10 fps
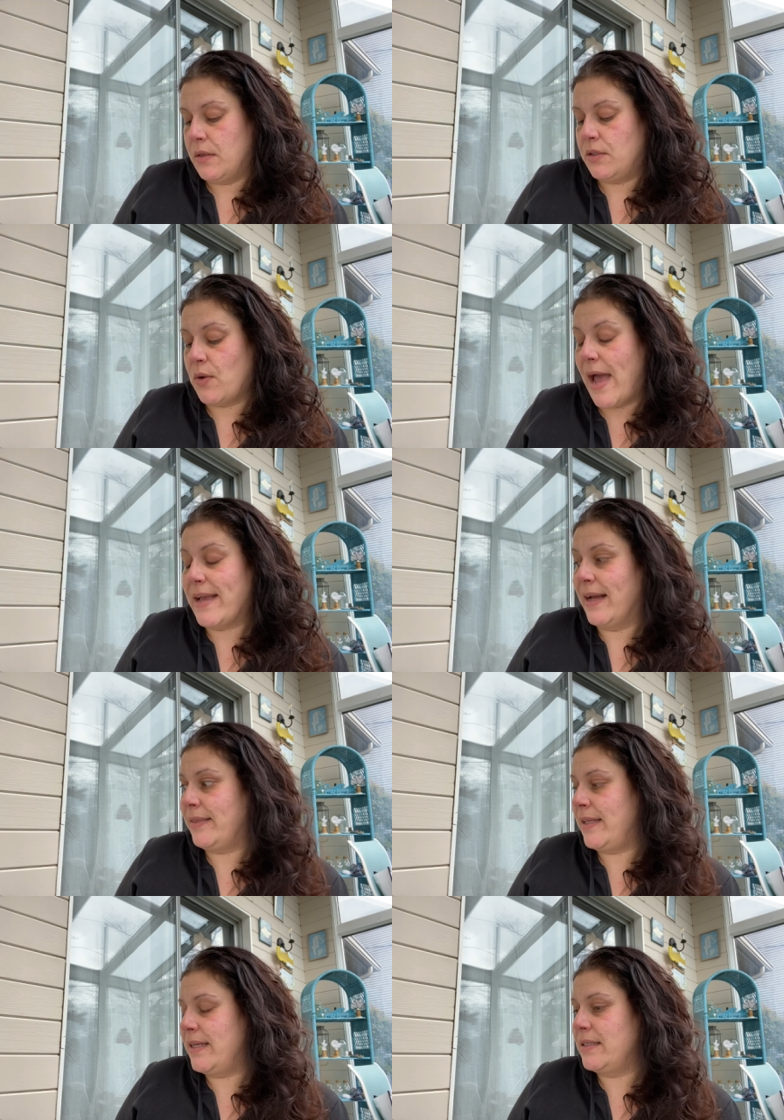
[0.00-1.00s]
So I
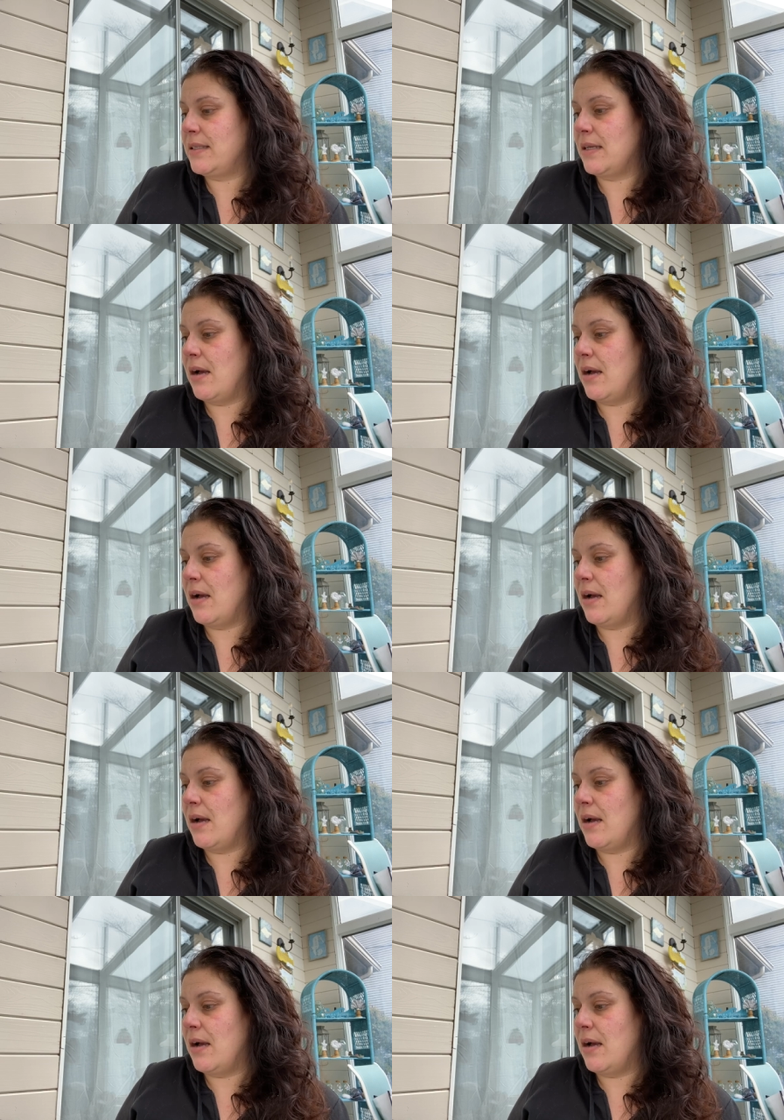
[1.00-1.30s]
got these.